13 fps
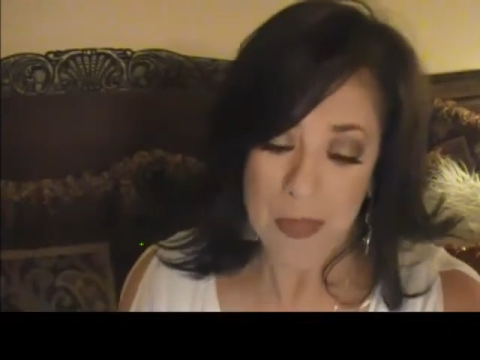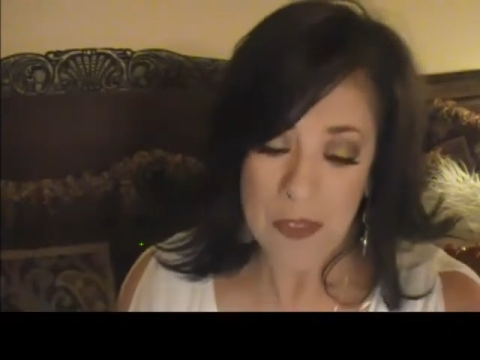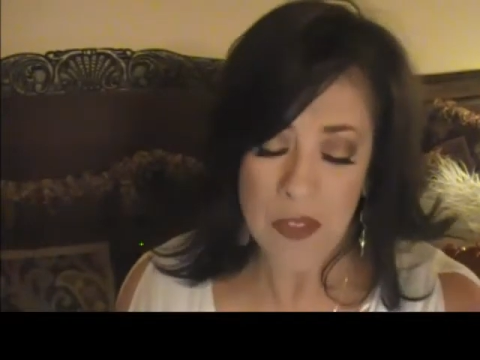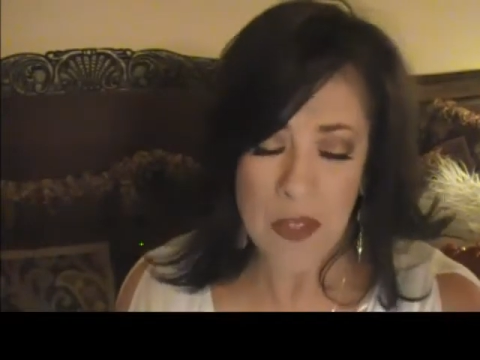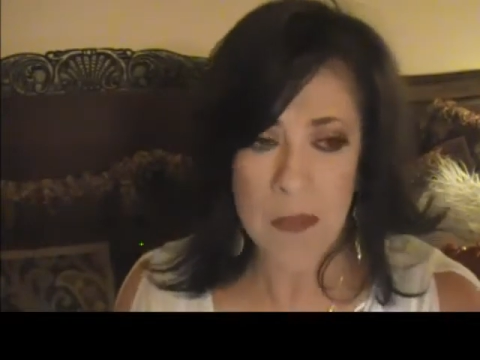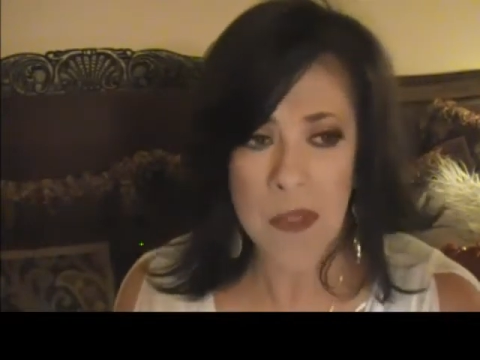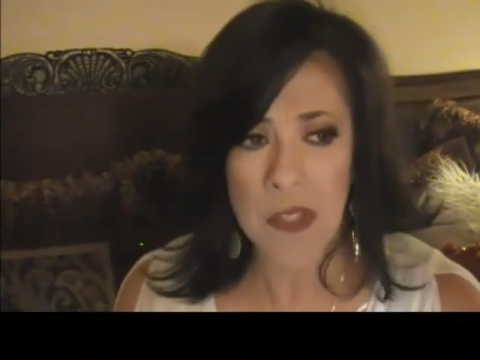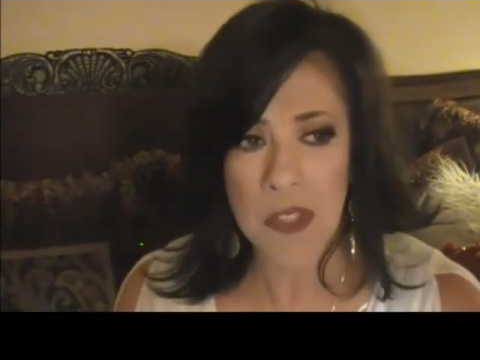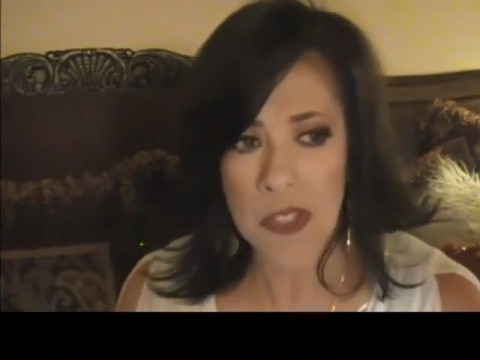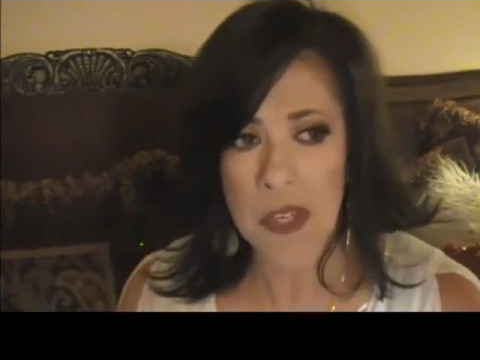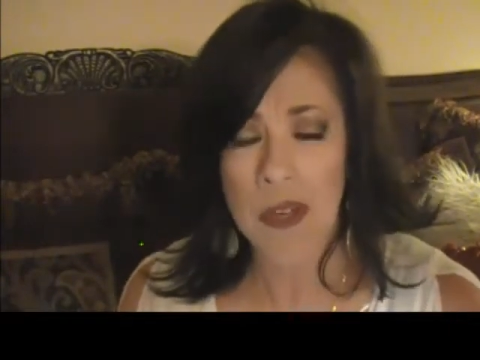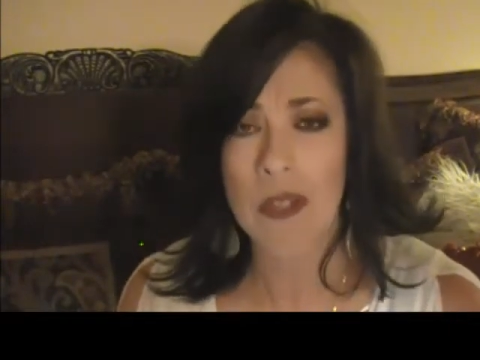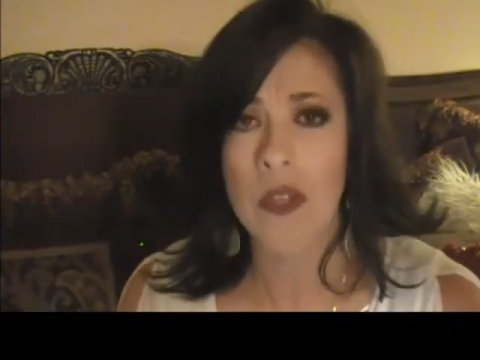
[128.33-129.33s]
So let me just
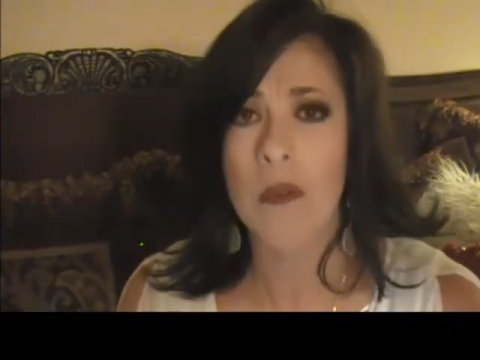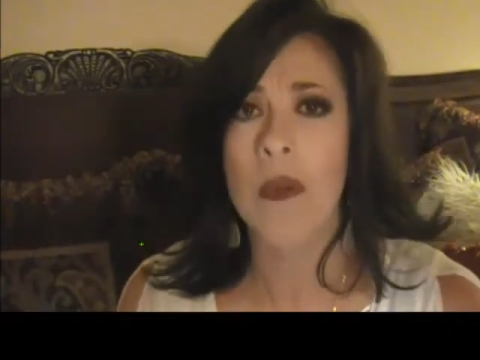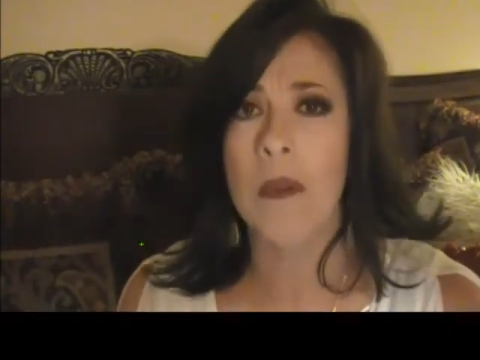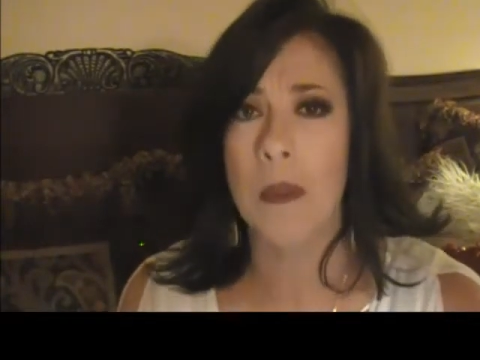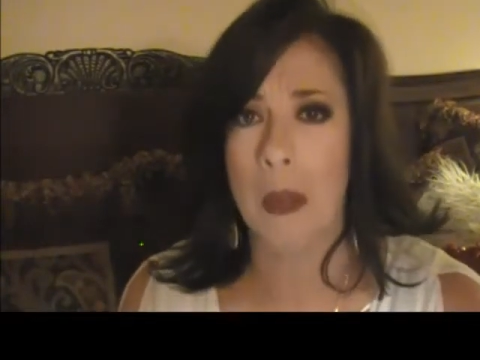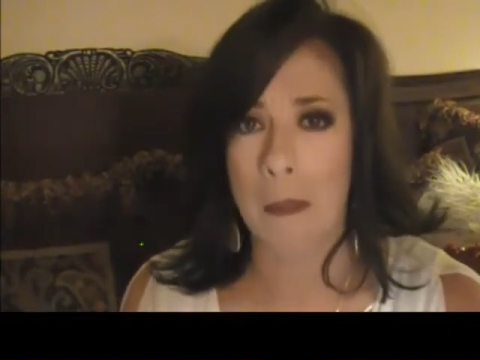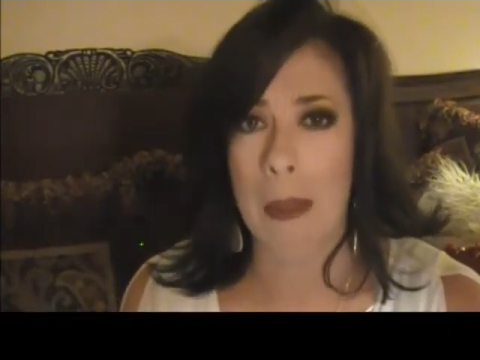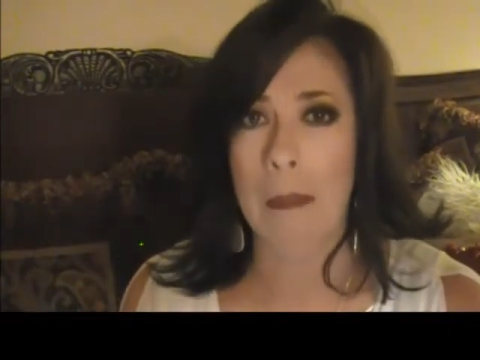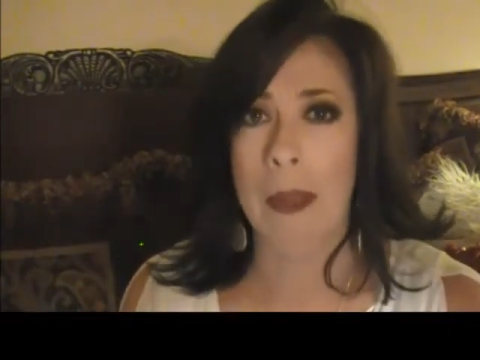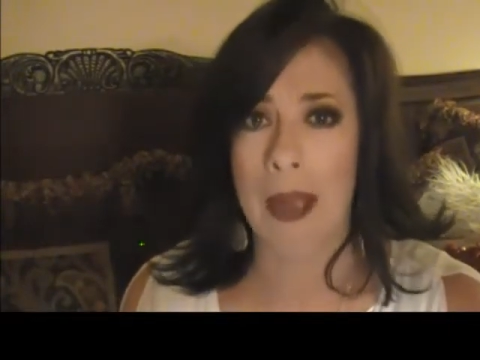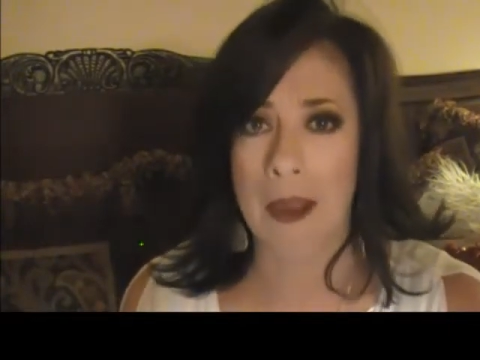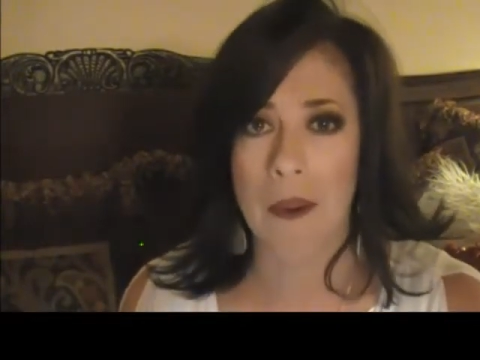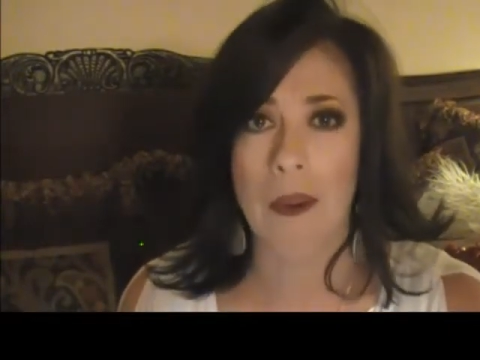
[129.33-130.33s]
share a little bit about my
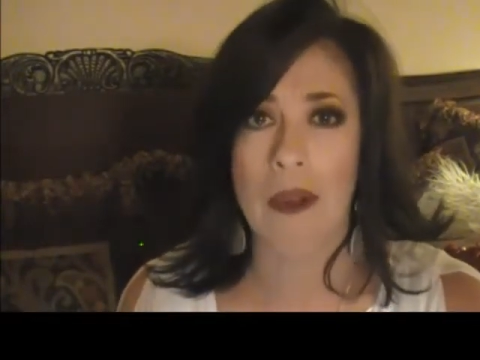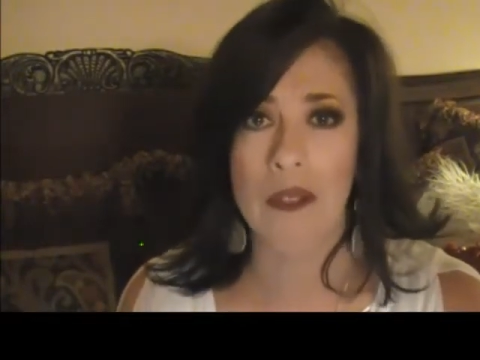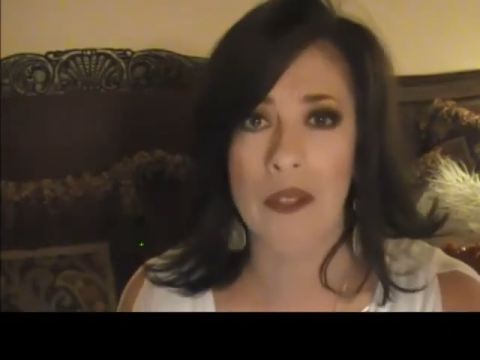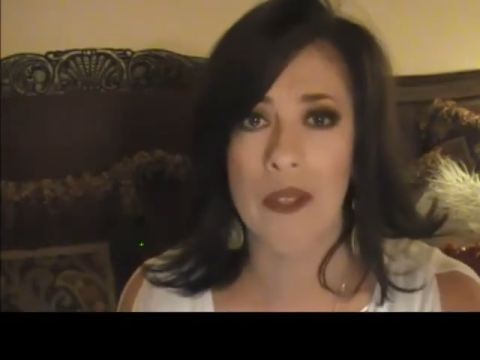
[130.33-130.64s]
background